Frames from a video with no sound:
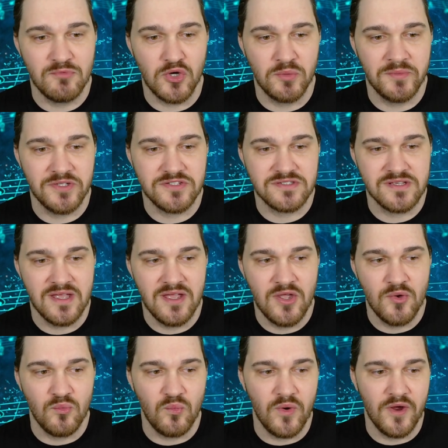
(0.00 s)
moments
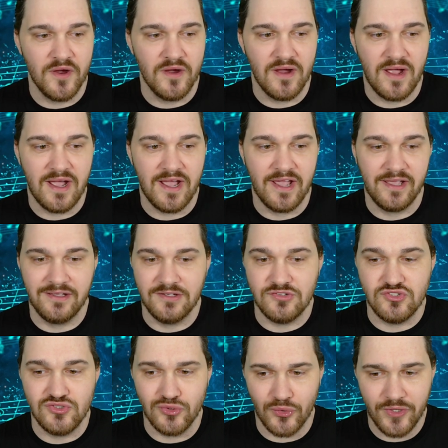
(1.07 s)
where I
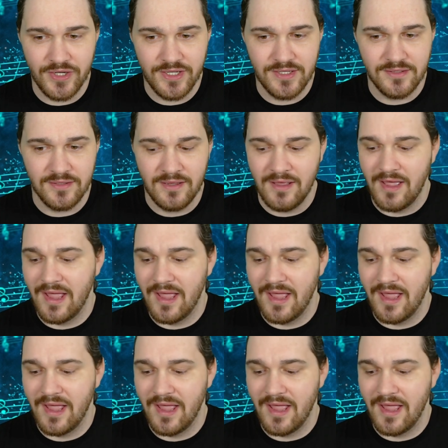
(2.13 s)
enjoy it.